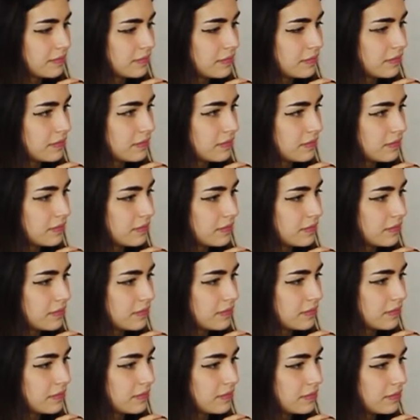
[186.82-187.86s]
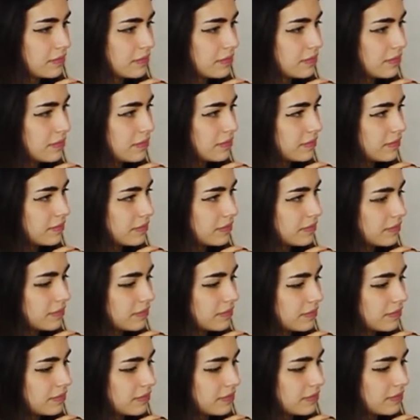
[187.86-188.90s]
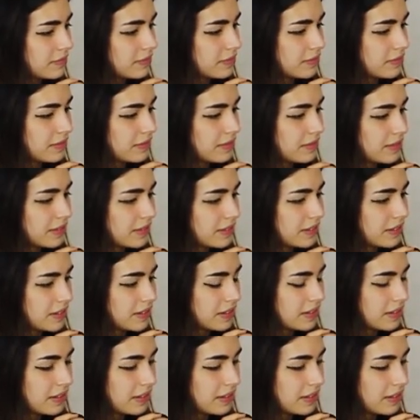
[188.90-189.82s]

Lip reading: This person isn't speaking.